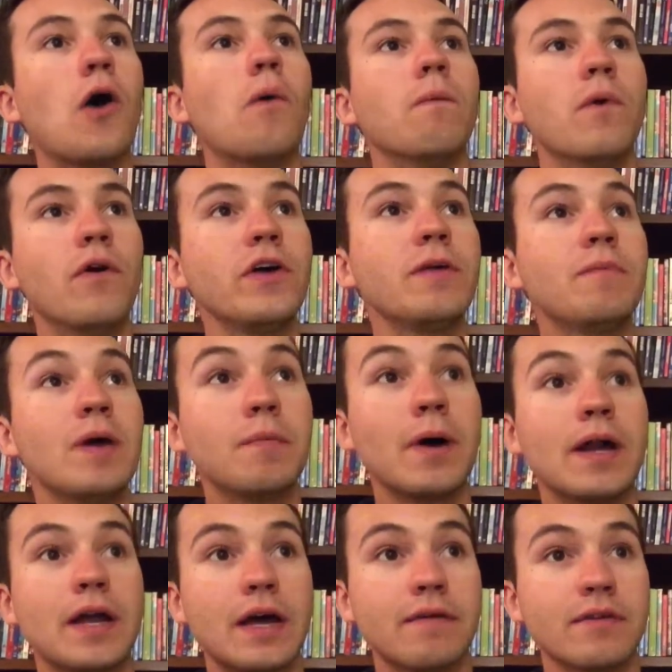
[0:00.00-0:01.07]
Won't You Be
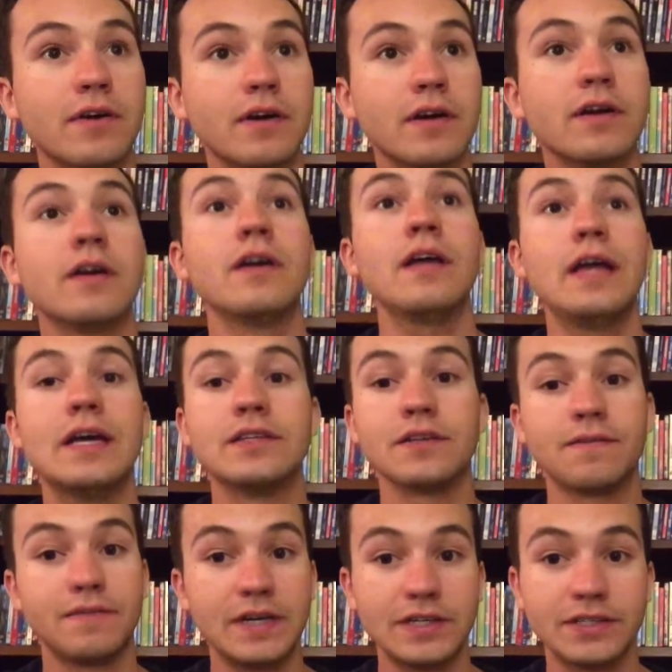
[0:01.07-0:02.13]
My Neighbor is
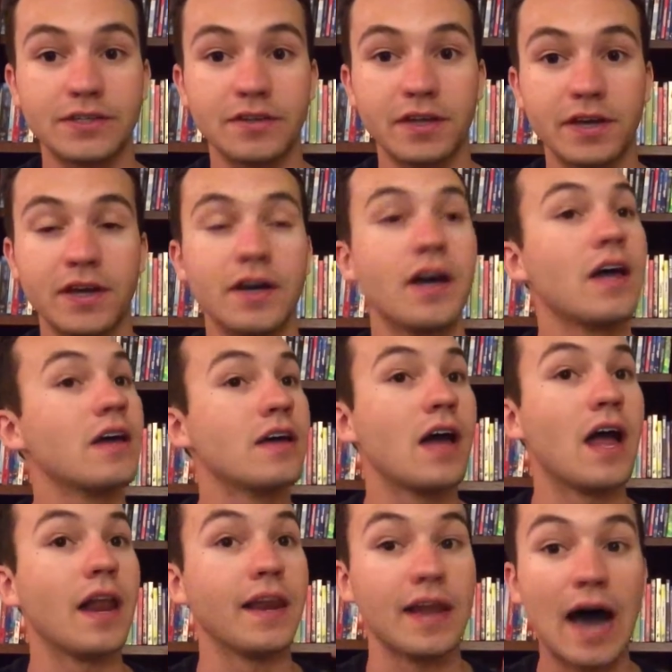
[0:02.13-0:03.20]
officially
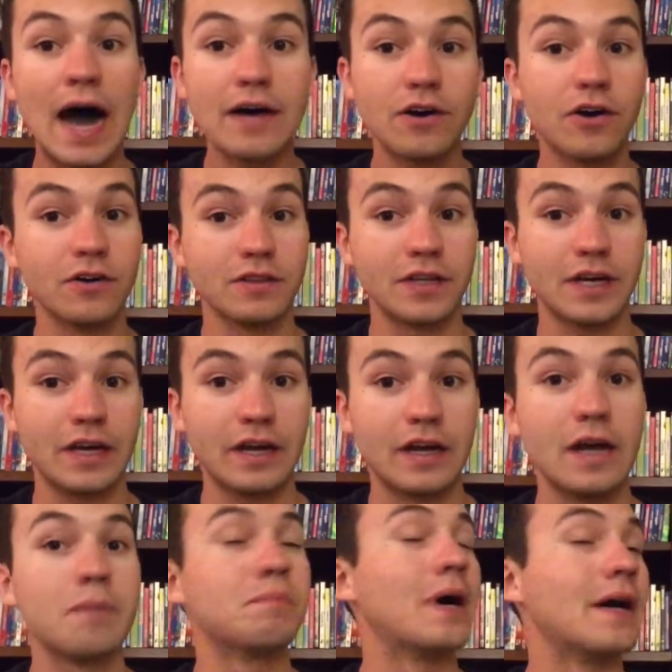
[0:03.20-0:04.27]
not only
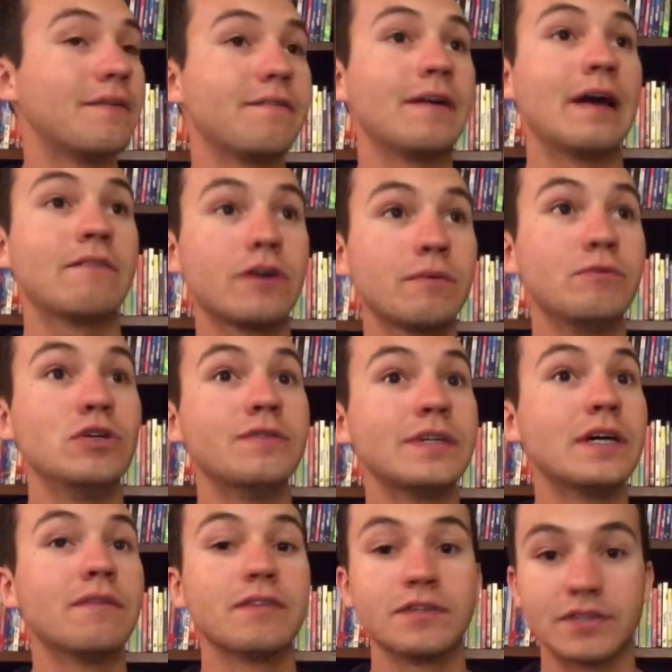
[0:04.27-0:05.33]
my favorite
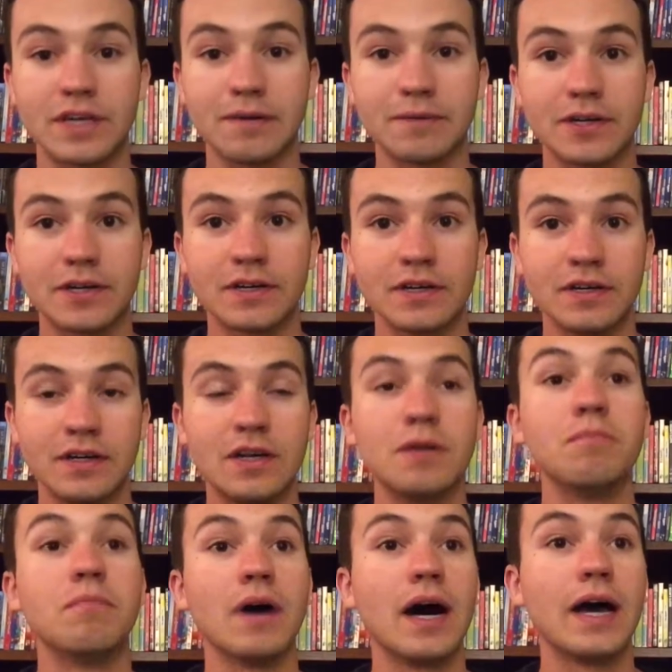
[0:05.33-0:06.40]
movie of the summer,
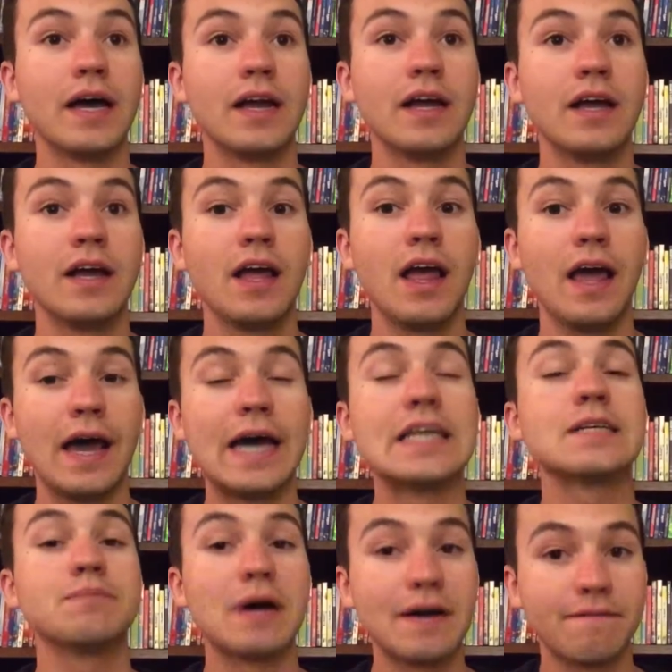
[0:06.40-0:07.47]
but
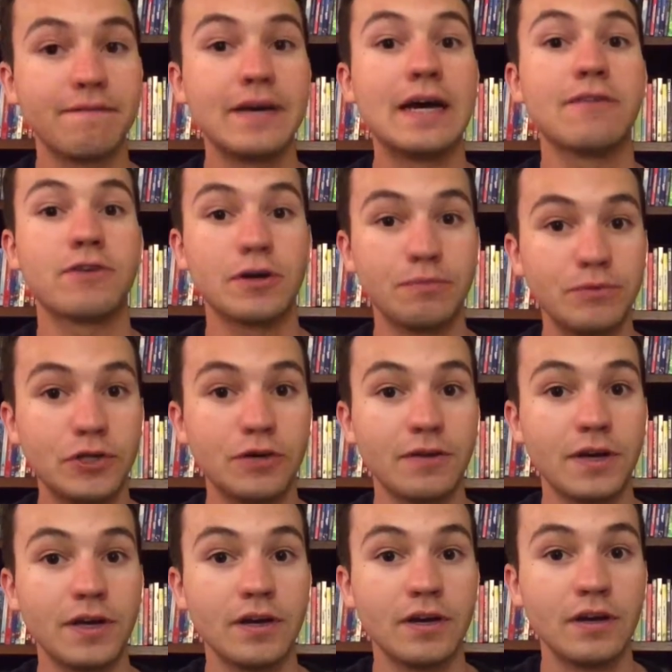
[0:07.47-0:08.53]
it's my favorite
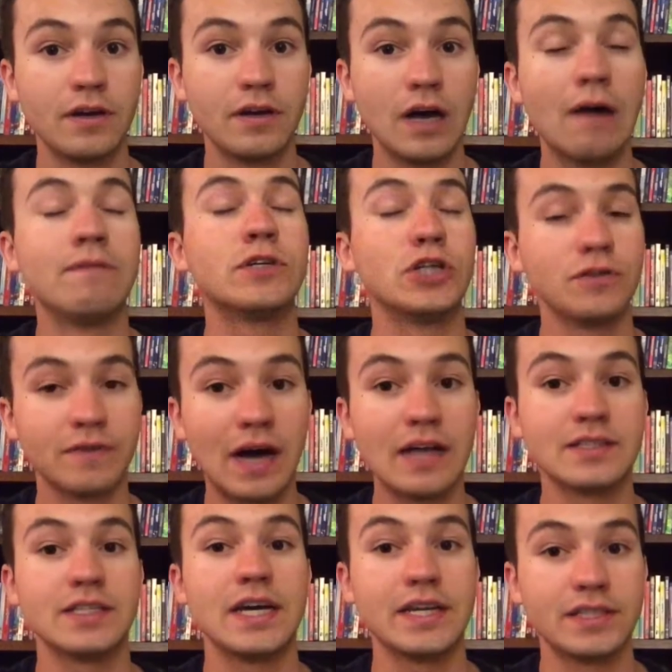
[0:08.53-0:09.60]
movie of
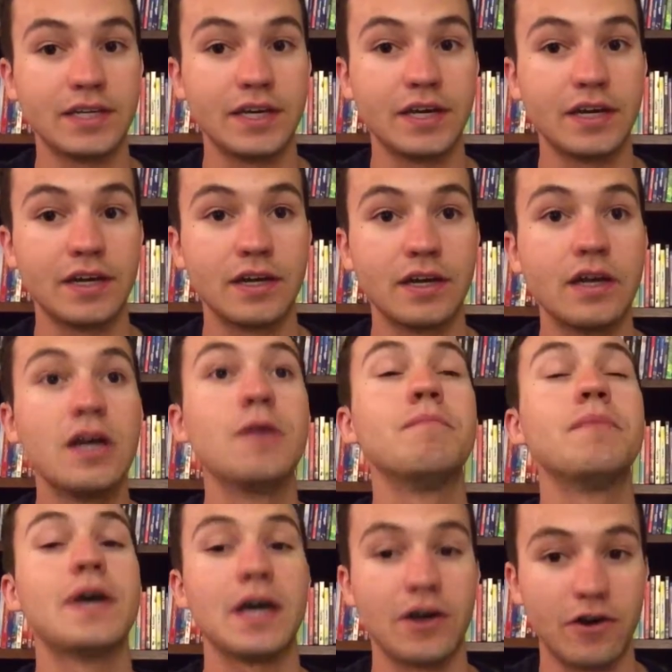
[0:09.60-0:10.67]
2018,
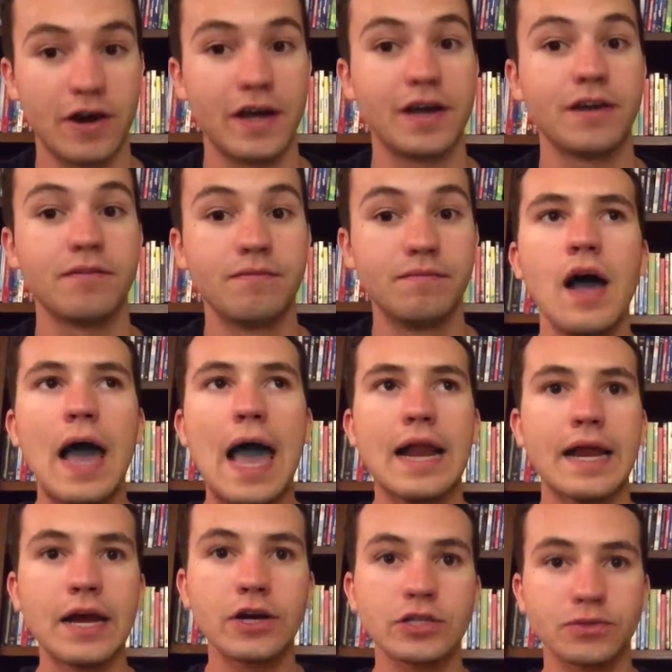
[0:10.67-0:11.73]
period. And
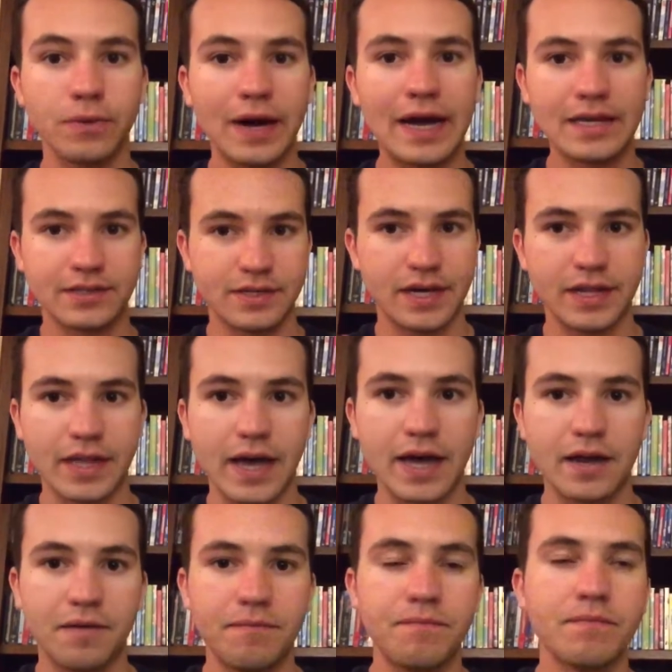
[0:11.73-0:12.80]
here's why I say
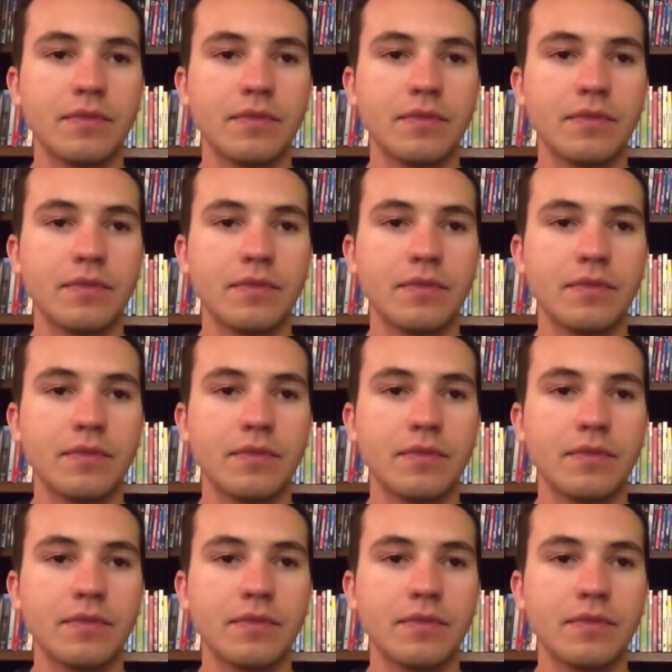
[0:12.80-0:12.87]
that.